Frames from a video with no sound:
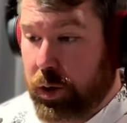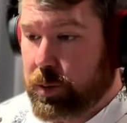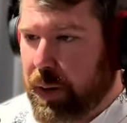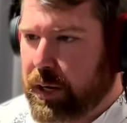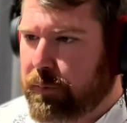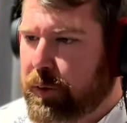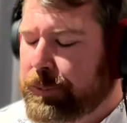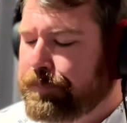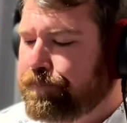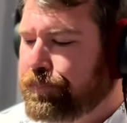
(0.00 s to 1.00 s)

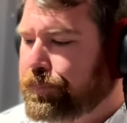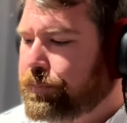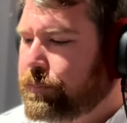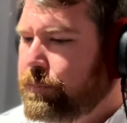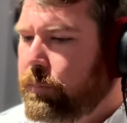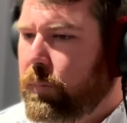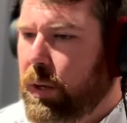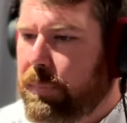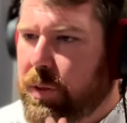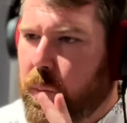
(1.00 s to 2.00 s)
microphone.
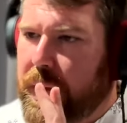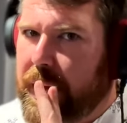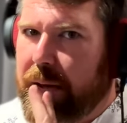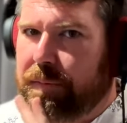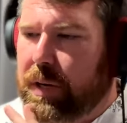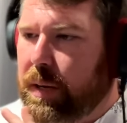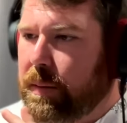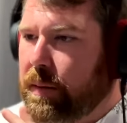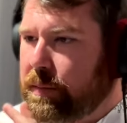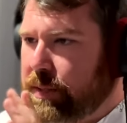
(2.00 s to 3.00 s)
But the way I have it
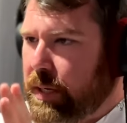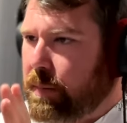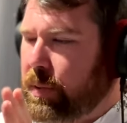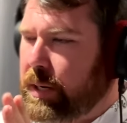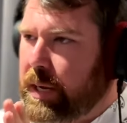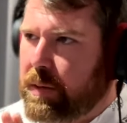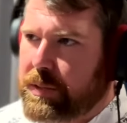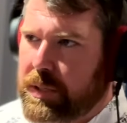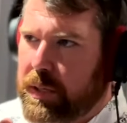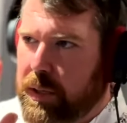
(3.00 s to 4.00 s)
set up right now
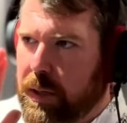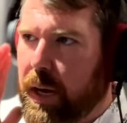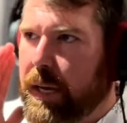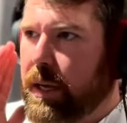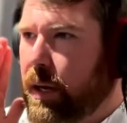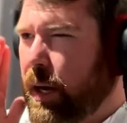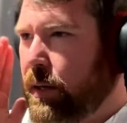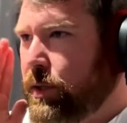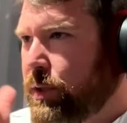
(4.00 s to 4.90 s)
is I can kind of just